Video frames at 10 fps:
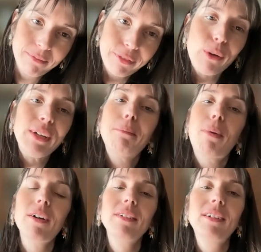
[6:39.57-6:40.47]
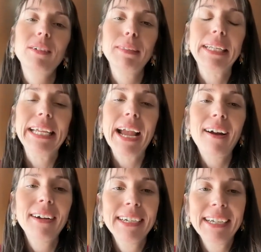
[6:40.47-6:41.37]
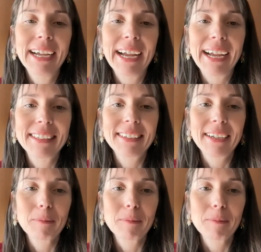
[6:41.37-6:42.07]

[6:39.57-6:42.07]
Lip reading: founding partner, Maria. And